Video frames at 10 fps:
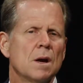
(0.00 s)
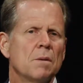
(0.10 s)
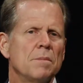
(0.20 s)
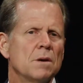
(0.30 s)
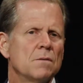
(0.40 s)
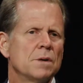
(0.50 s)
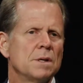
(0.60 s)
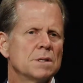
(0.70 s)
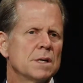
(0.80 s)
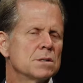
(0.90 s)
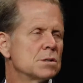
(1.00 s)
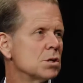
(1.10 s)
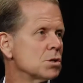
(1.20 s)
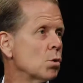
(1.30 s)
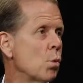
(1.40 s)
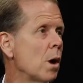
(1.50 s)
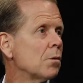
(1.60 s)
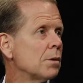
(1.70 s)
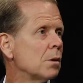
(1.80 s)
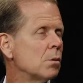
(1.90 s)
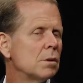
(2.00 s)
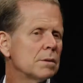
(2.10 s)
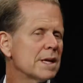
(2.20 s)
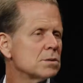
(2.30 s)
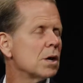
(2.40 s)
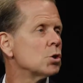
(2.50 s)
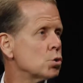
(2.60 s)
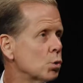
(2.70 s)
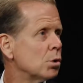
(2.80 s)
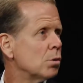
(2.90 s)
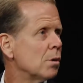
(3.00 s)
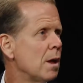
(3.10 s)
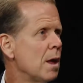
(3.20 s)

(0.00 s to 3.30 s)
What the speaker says: benefit, he says, just the wealthy. Well, that's not true.